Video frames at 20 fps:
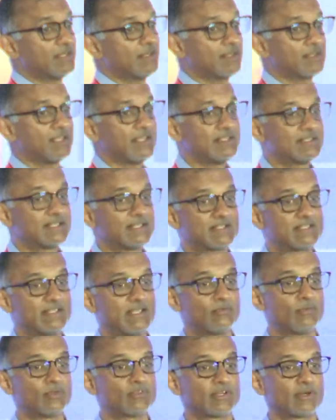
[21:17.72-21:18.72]
are the things that
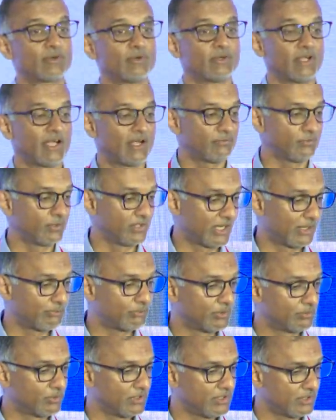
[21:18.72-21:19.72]
CMOs are going to have to
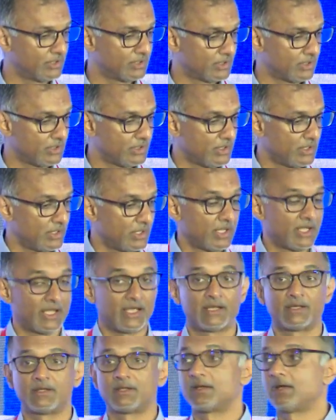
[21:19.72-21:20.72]
grapple with.
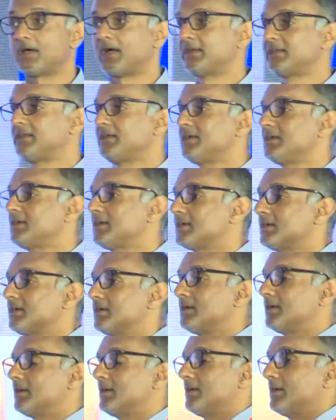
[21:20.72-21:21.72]
And I think
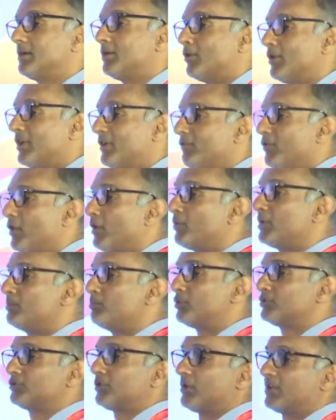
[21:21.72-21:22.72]
going forward,
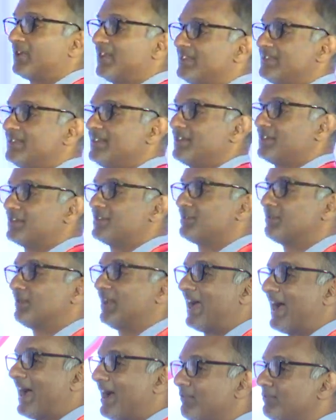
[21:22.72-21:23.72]
most organizations will
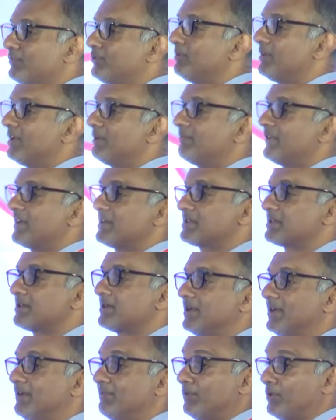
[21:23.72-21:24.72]
have to invest,
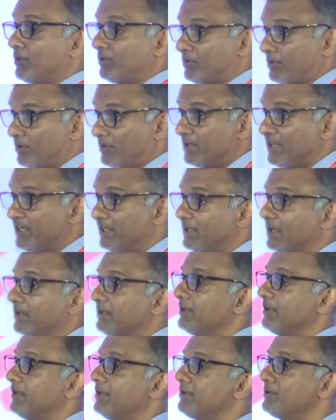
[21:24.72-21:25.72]
if not already
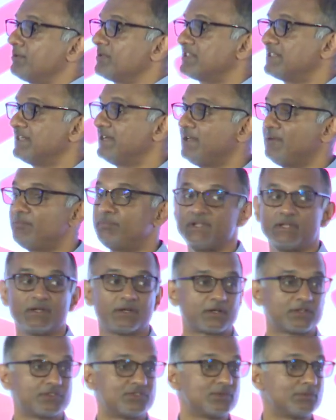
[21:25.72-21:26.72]
done, into a CDP, a
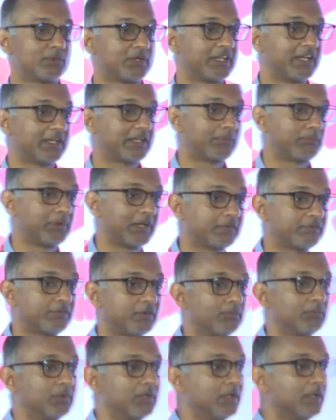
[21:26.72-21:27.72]
consumer data
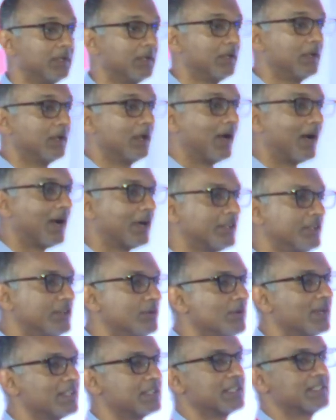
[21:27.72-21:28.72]
platform. Are
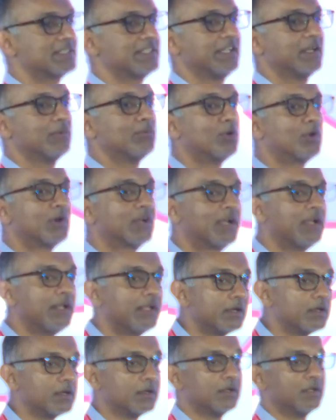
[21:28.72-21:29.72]
you as a CMO
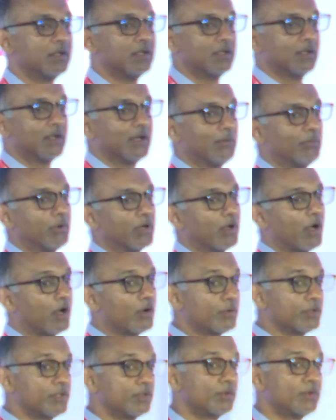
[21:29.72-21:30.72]
clear about
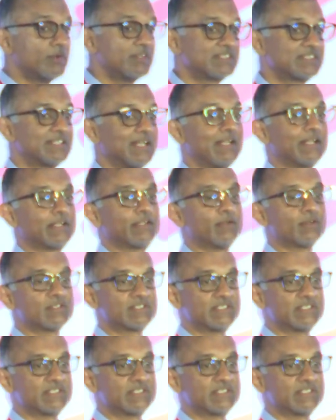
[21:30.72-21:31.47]
how you're going to select your